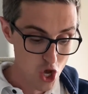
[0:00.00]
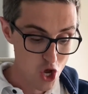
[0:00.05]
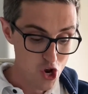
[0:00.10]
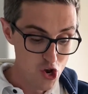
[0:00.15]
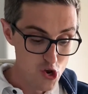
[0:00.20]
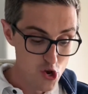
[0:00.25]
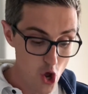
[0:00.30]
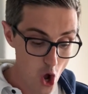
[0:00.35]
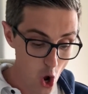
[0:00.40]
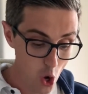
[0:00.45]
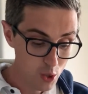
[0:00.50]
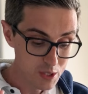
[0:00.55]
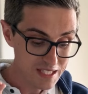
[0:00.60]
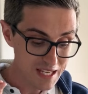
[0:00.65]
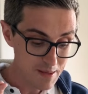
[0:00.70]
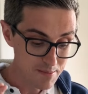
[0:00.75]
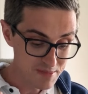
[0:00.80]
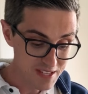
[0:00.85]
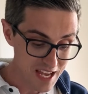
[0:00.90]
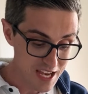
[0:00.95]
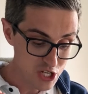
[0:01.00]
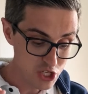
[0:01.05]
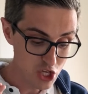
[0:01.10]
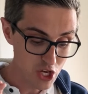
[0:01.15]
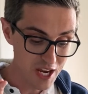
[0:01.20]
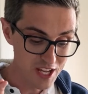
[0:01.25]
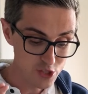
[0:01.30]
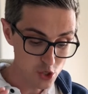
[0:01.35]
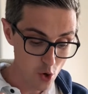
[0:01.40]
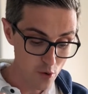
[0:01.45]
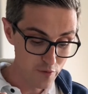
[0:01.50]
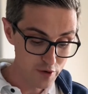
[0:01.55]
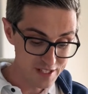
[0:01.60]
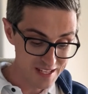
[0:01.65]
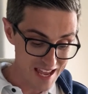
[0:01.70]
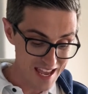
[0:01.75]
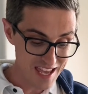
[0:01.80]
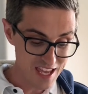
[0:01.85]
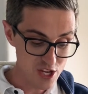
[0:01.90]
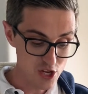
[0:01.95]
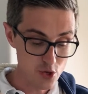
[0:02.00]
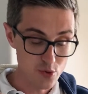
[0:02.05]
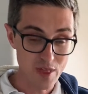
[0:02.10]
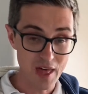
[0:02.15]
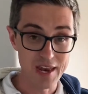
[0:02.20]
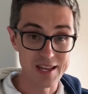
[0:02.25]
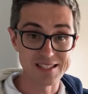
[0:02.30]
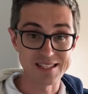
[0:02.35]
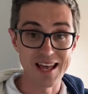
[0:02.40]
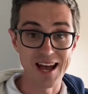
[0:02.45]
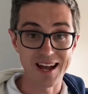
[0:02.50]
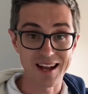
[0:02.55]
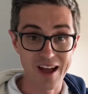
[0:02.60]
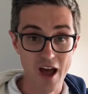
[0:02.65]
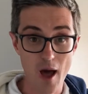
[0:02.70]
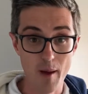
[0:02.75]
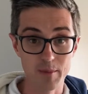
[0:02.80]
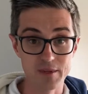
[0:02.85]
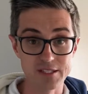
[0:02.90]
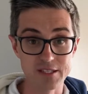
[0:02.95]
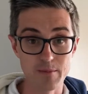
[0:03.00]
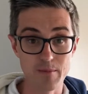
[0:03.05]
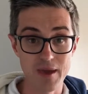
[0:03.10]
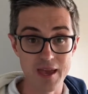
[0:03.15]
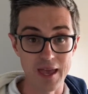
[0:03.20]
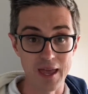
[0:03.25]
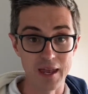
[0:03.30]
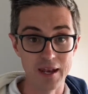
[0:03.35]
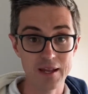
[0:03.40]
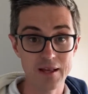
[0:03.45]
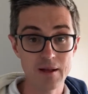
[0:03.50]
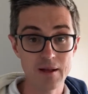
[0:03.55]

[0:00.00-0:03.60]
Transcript: No temptation has overtaken you that is not common to man.